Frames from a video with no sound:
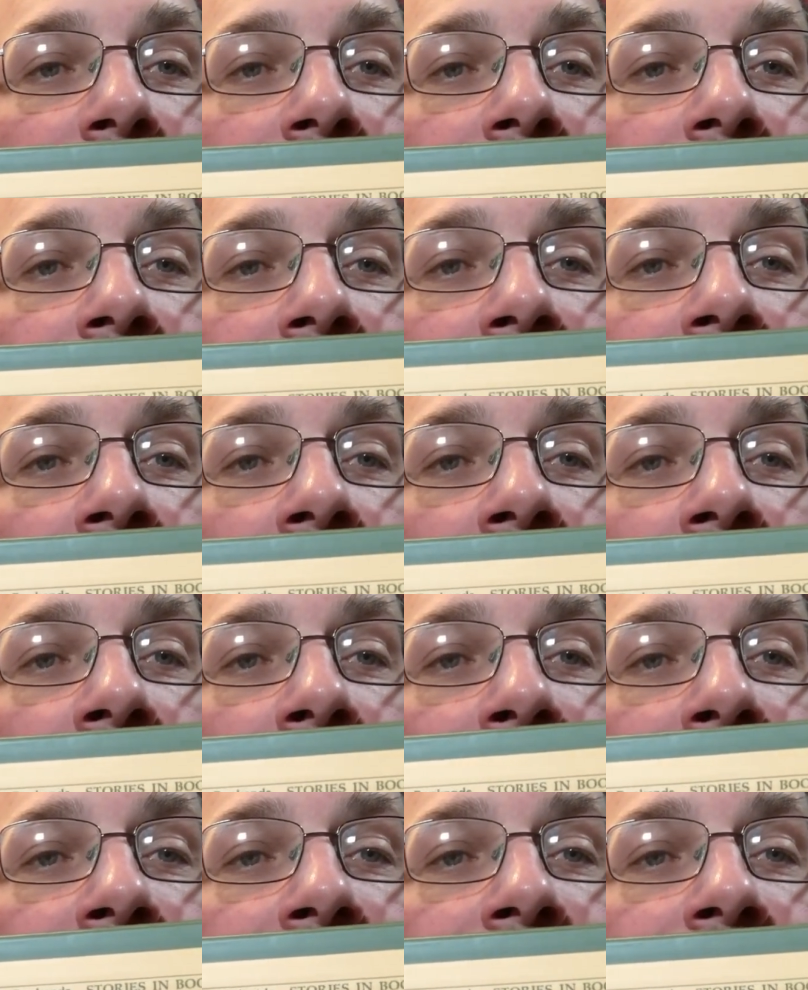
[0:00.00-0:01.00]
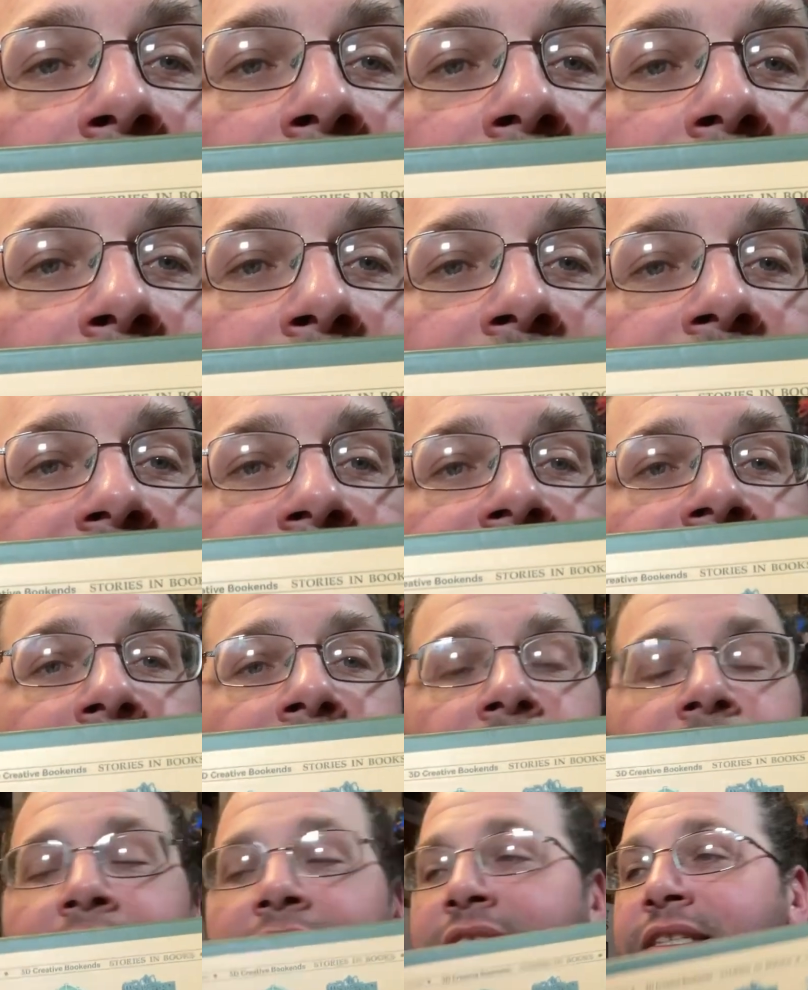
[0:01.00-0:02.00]
So I
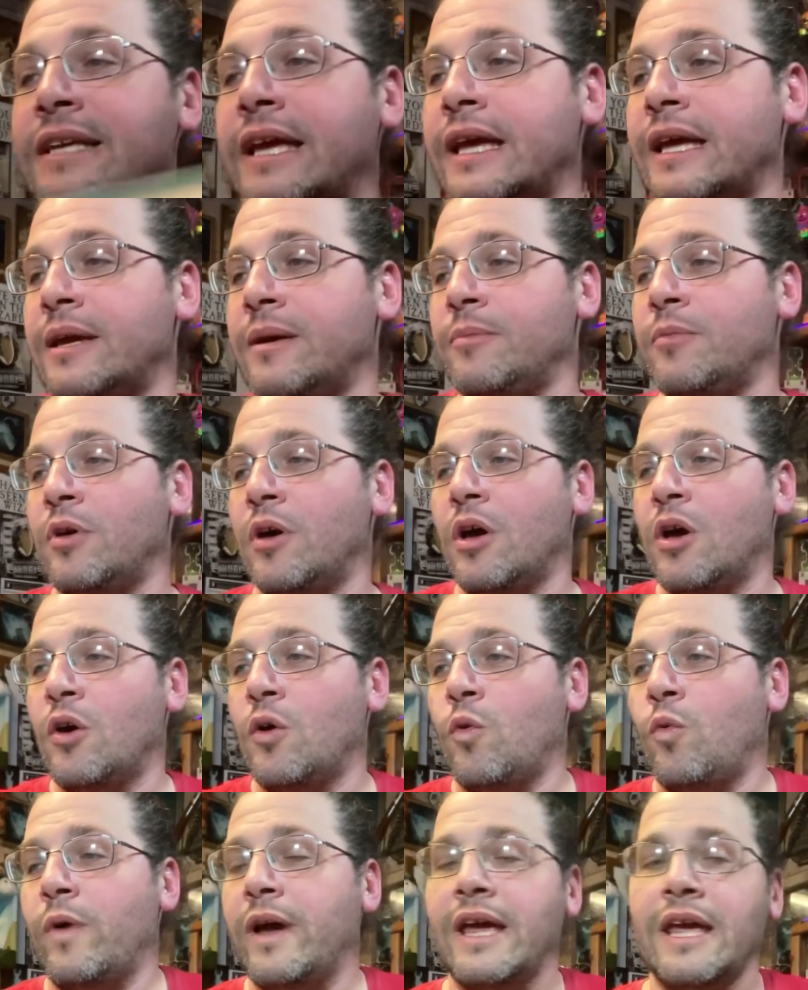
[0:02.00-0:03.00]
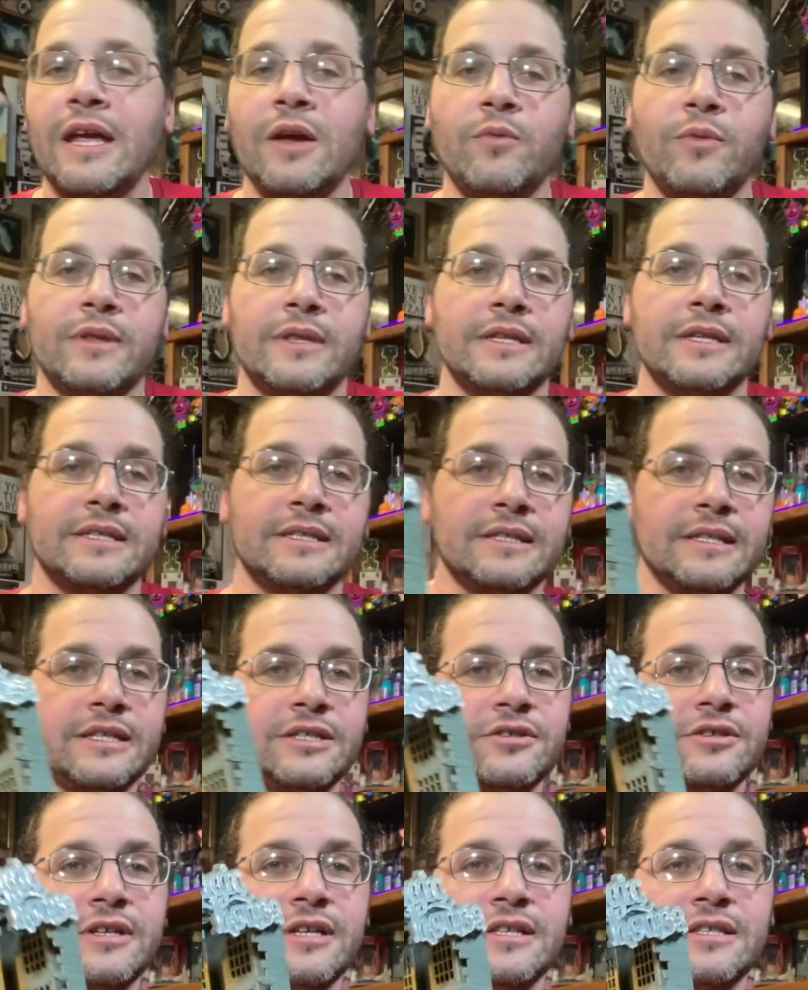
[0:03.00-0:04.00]
assume they're all pretty well put together the
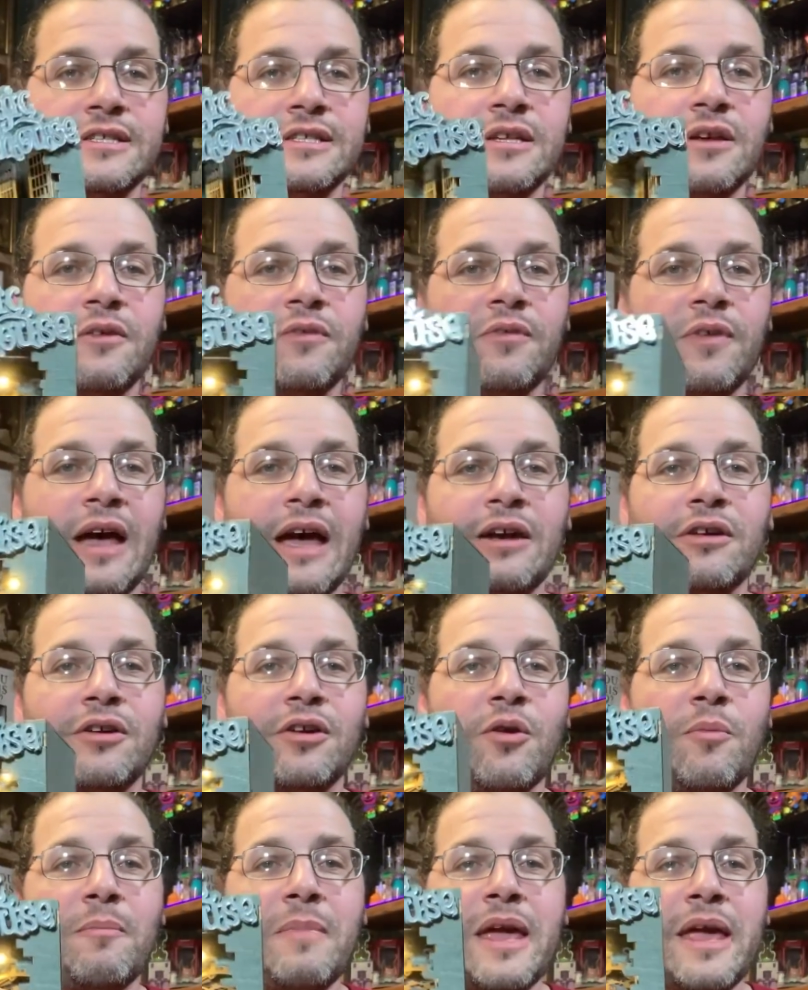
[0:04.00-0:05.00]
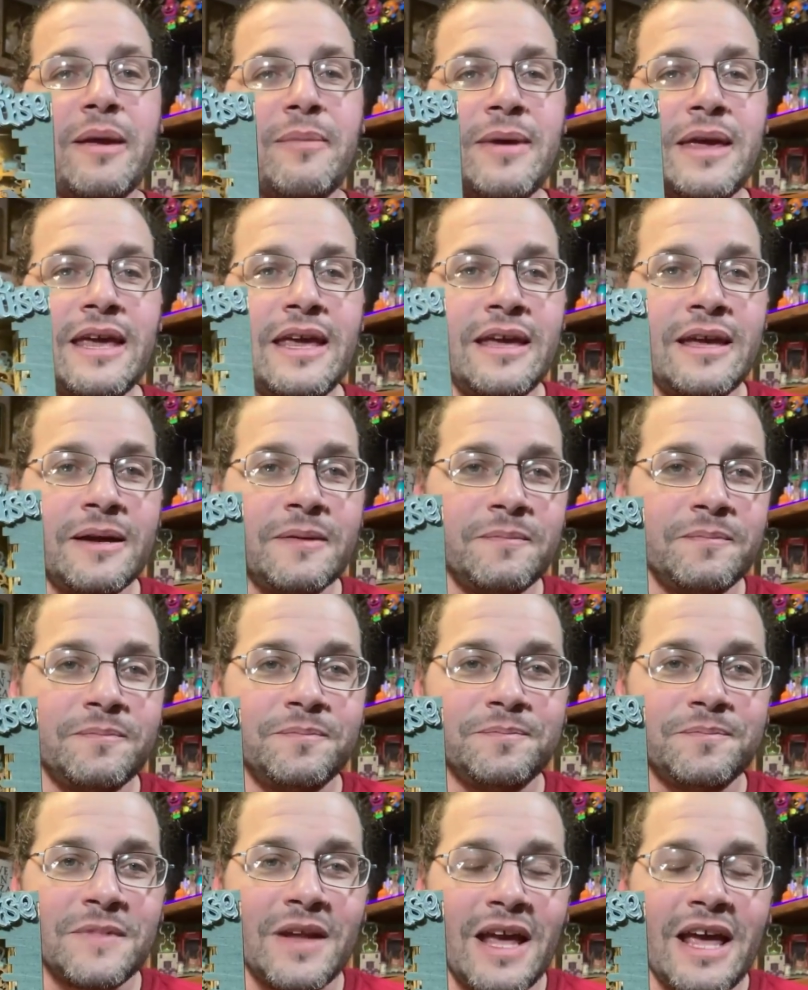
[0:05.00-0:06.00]
same way with this laser cut
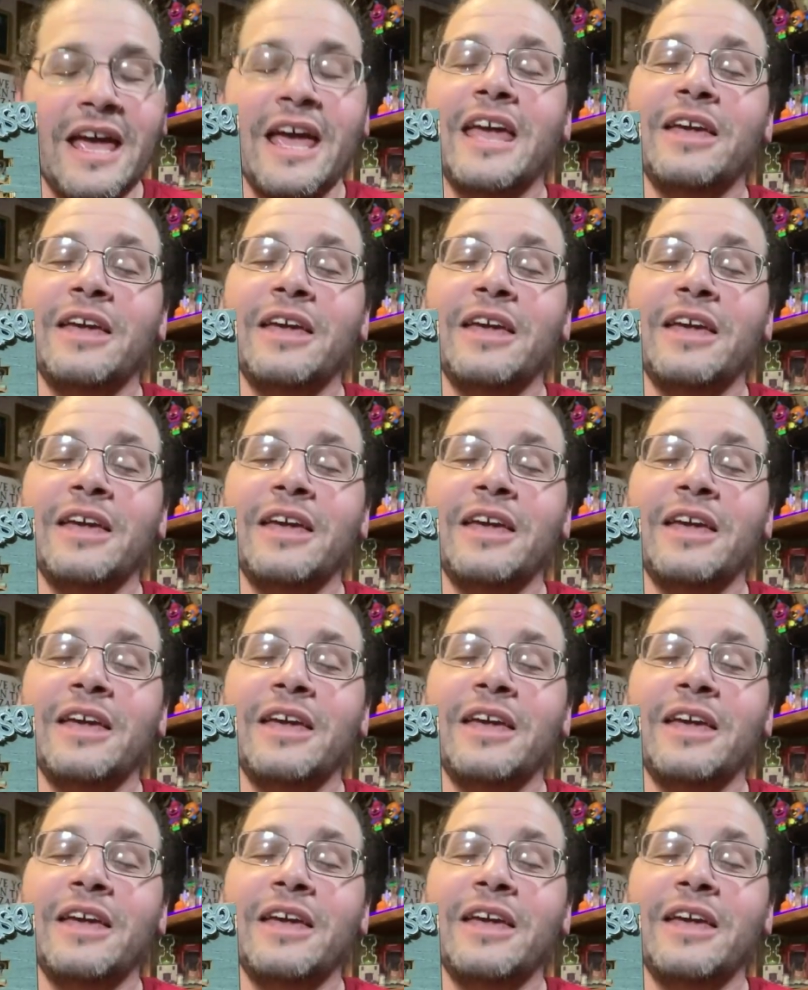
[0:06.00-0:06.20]
stuff.